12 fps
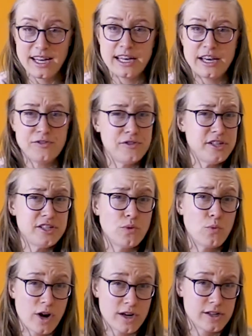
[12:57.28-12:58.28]
If you need to
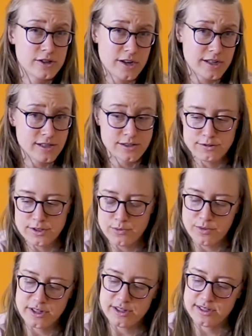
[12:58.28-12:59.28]
walk across the room
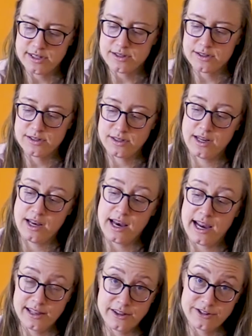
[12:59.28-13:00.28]
with your scissors,
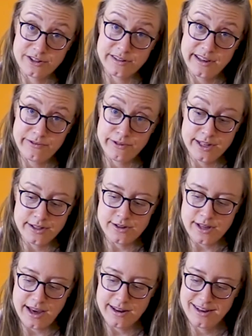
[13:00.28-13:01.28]
I learned a safe way to do
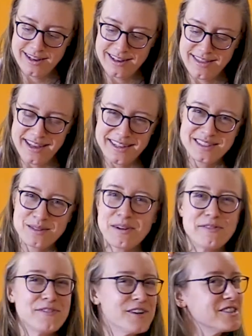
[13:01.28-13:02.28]
that, thanks to my
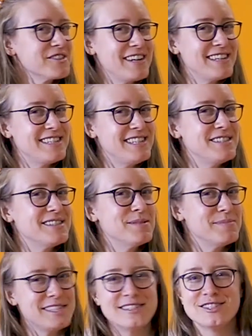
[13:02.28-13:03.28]
1st grade teacher,
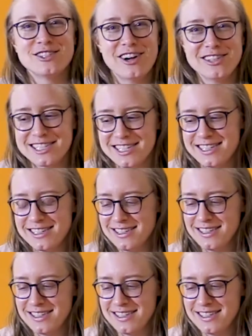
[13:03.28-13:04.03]
Mrs. Johnson.